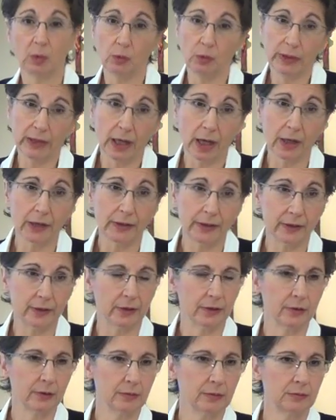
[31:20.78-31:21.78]
We are
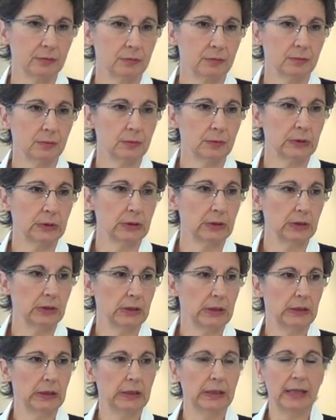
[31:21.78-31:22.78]
here.
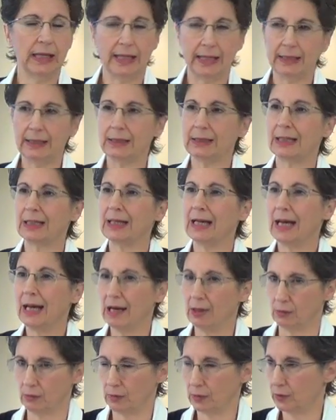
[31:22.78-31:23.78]
Let it
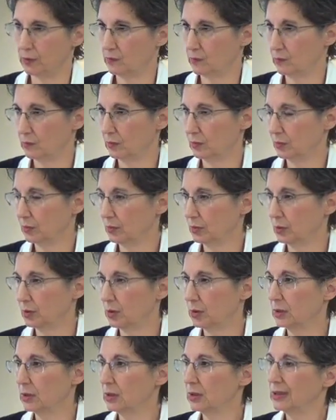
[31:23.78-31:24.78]
count.
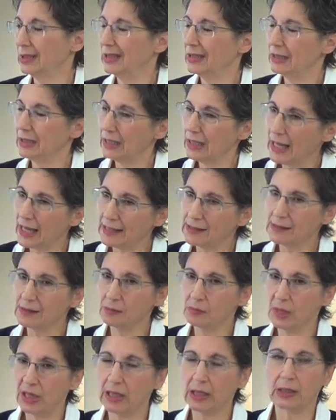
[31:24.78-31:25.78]

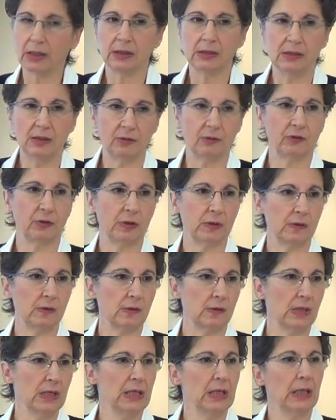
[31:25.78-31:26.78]
Let's make a
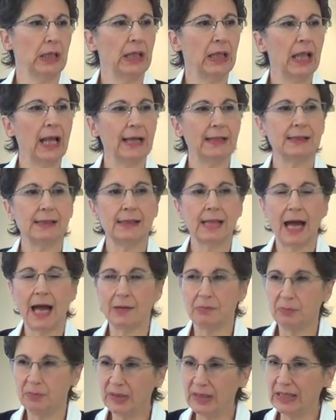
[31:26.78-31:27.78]
difference. Let's
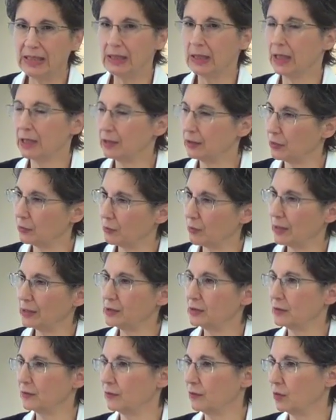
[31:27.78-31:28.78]
not be like the
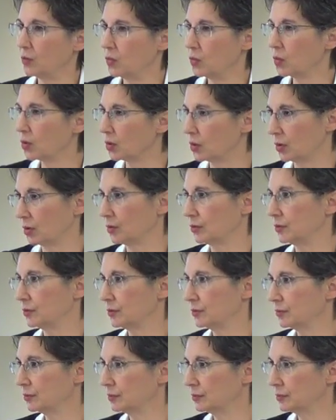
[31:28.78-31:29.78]
rest of the world.
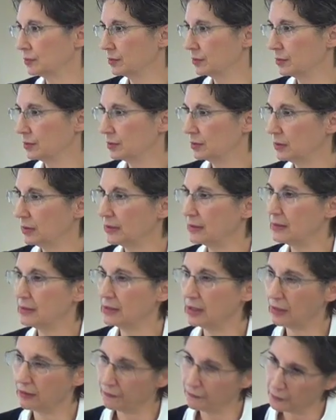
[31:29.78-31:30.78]
Let's
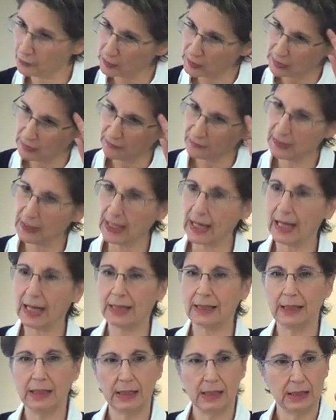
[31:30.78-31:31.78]
think first of
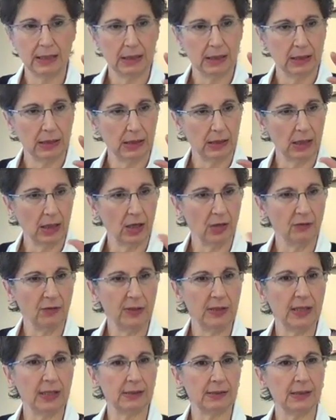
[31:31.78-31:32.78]
God
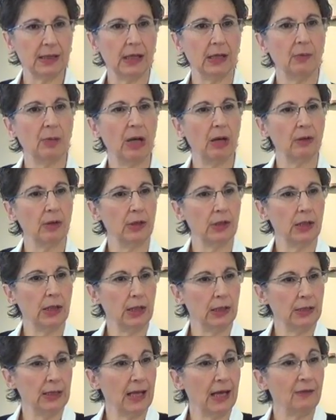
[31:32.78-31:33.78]
carving that time out
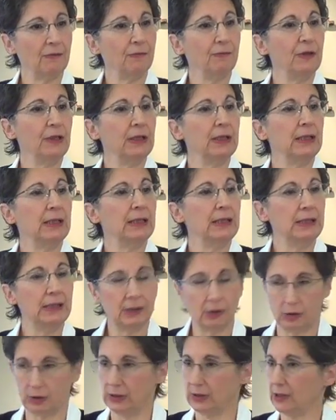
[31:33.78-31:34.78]
and not feeling
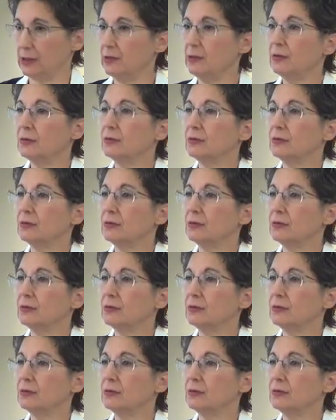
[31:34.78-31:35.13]
guilty